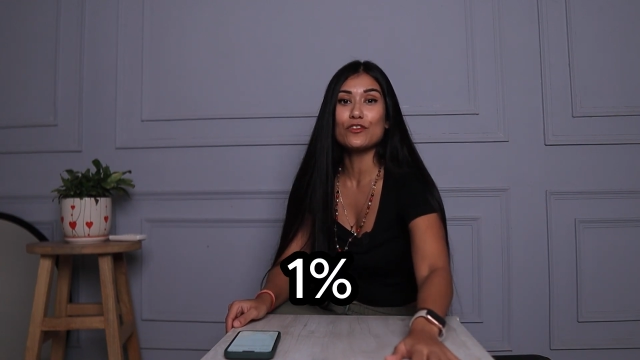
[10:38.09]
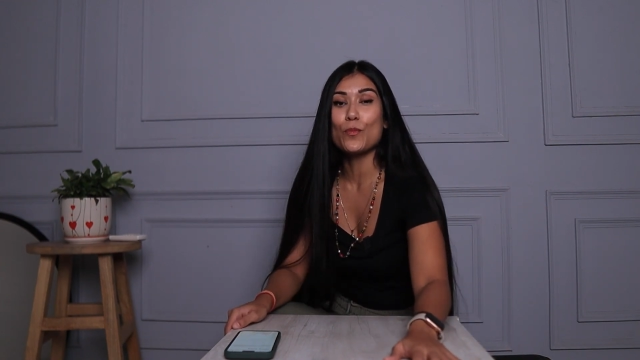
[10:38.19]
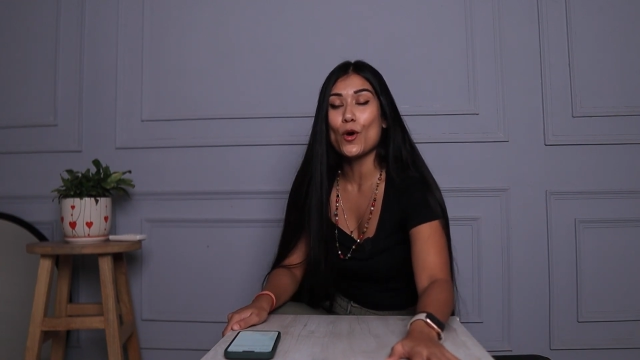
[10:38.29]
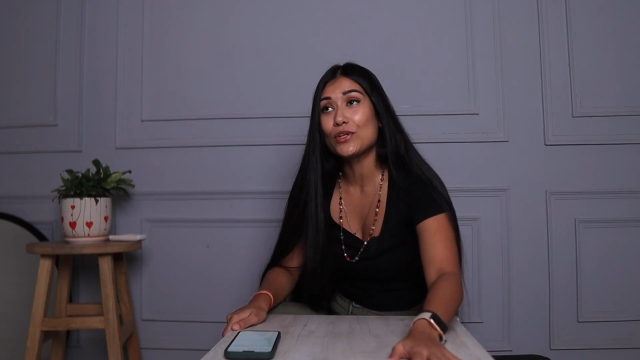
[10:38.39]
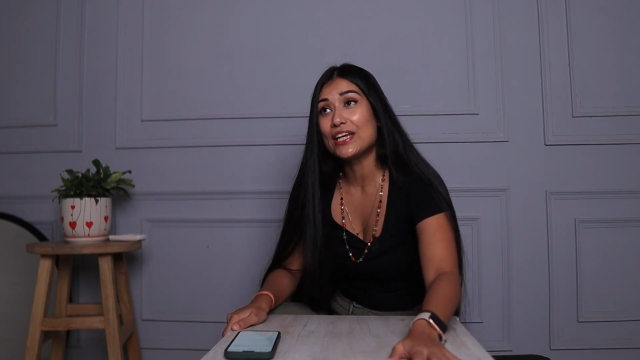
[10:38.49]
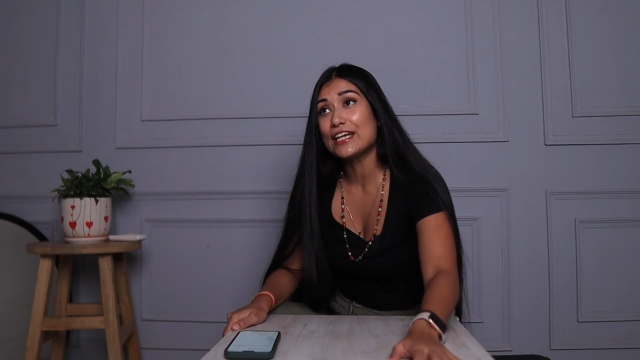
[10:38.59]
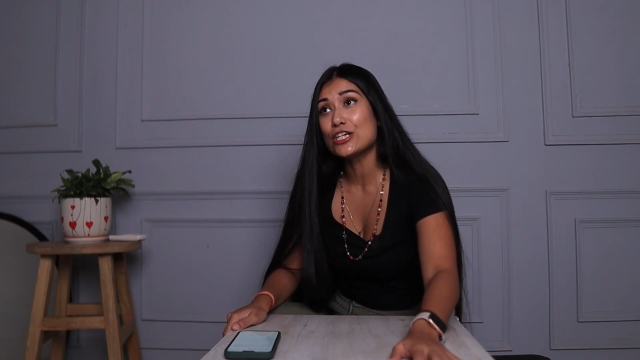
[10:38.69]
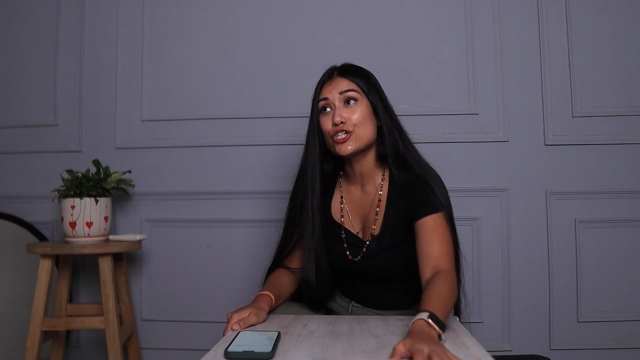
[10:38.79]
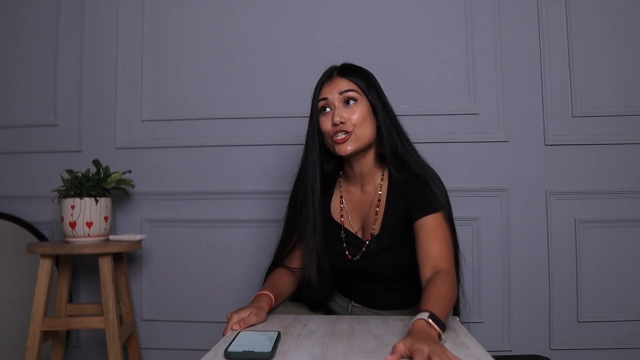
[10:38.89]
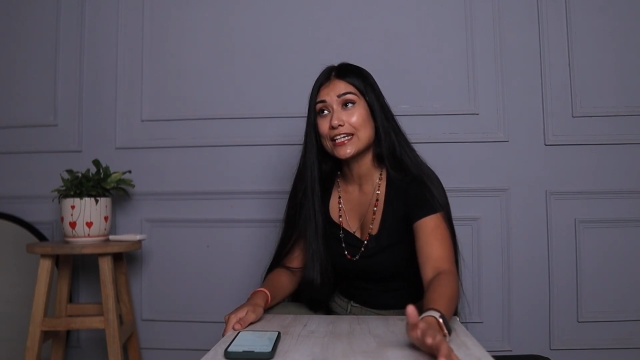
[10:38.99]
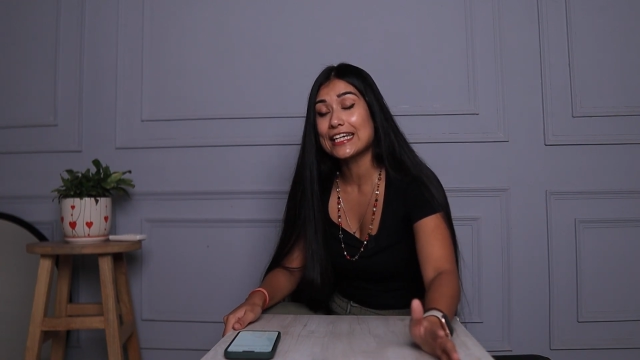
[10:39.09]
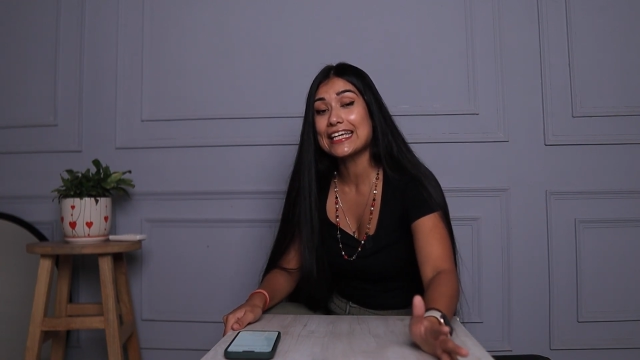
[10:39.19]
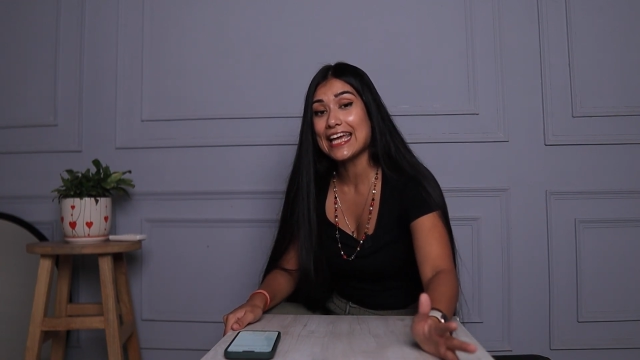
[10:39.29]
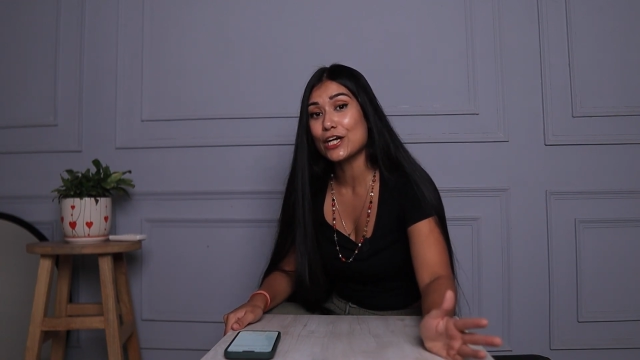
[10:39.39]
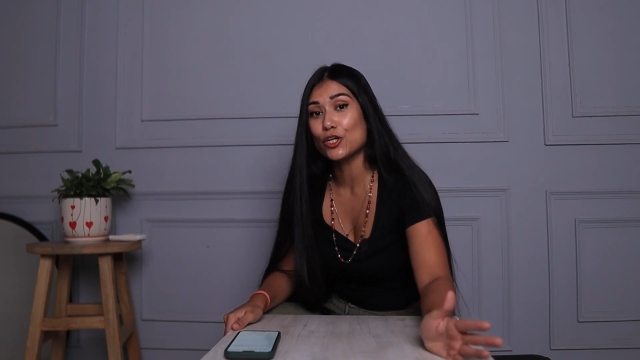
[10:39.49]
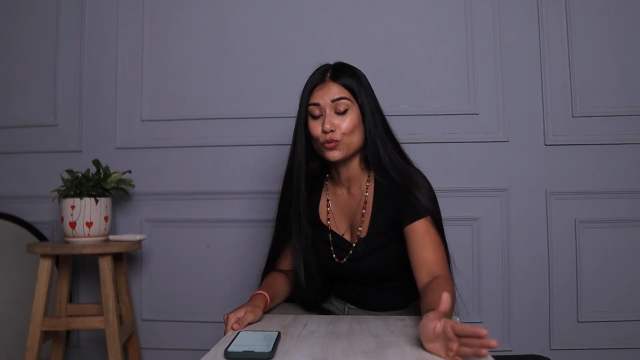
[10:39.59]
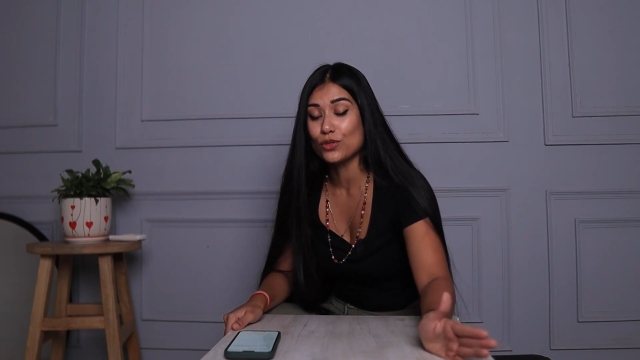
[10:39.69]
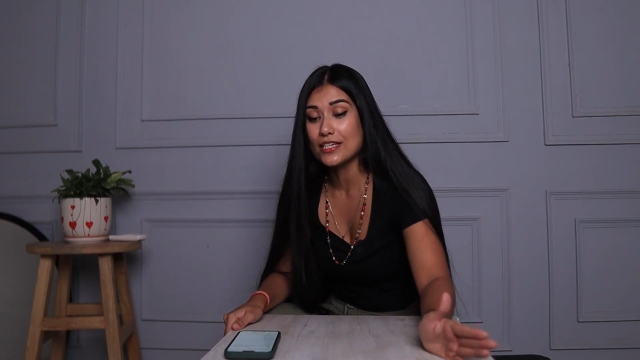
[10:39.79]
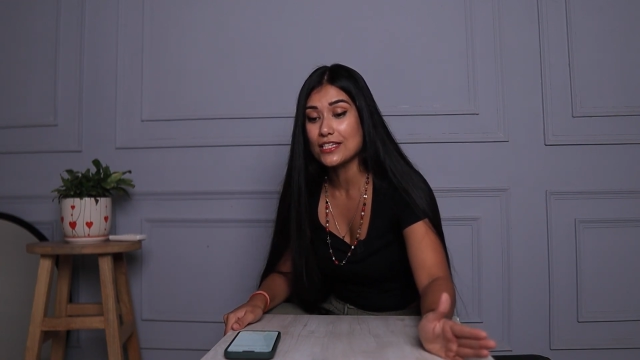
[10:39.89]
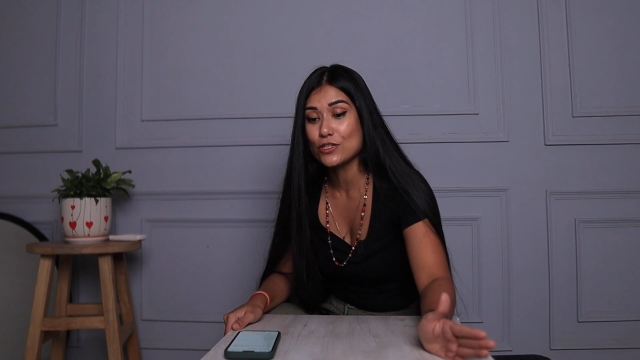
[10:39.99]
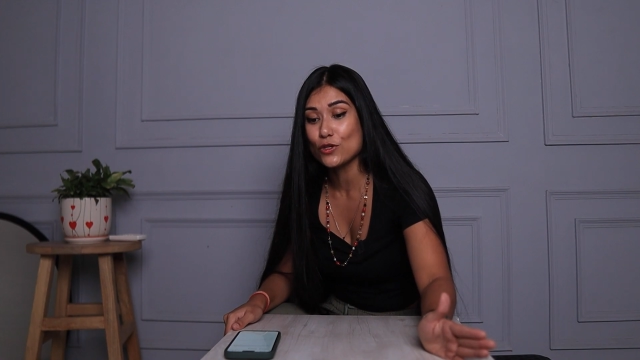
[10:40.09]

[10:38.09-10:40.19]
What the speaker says: of the population can do this.